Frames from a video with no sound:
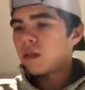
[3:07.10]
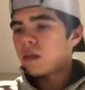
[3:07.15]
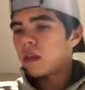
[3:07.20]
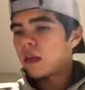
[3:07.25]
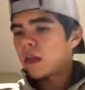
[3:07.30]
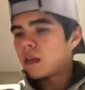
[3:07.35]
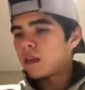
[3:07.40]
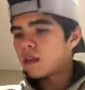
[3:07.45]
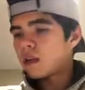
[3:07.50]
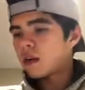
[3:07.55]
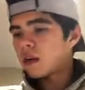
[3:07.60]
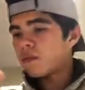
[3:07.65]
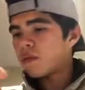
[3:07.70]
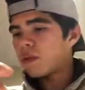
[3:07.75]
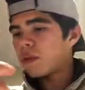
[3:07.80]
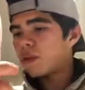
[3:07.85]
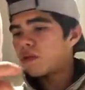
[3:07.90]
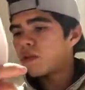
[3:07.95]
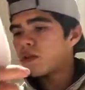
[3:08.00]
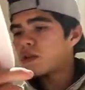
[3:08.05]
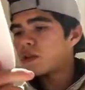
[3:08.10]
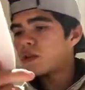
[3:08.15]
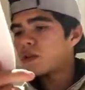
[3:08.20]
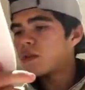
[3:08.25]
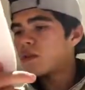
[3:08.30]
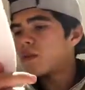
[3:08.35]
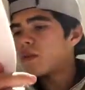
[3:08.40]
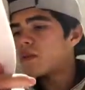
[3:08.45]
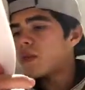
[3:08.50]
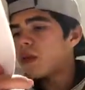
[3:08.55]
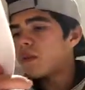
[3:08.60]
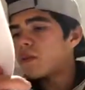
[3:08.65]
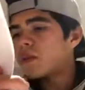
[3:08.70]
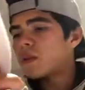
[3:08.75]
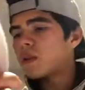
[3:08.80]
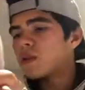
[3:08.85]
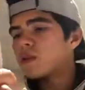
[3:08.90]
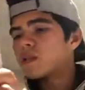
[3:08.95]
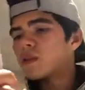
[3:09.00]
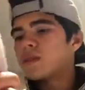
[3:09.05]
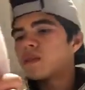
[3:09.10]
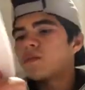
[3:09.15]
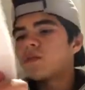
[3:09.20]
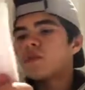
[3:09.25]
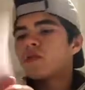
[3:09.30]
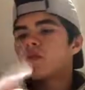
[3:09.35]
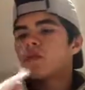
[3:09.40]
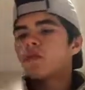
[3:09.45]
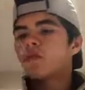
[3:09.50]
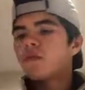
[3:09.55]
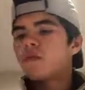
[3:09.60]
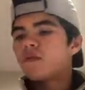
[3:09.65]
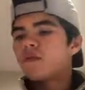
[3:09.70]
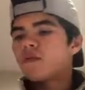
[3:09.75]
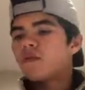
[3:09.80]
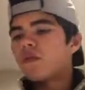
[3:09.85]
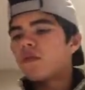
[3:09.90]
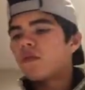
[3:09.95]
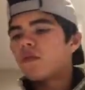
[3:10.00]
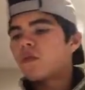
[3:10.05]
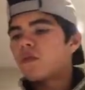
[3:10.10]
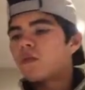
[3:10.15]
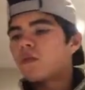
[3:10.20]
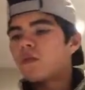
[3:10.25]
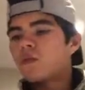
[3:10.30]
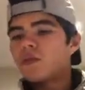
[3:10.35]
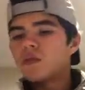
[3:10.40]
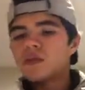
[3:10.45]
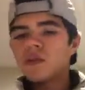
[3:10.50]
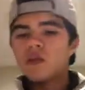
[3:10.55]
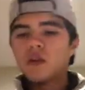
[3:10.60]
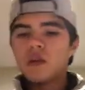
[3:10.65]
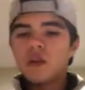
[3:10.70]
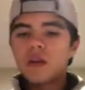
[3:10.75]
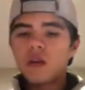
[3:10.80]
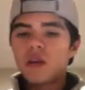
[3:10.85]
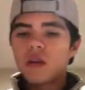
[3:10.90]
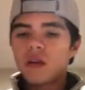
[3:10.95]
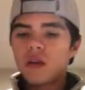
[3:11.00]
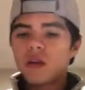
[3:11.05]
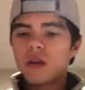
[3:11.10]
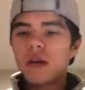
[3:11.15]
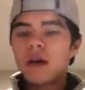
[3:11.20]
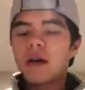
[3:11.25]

the answer I put was human populations are more vulnerable than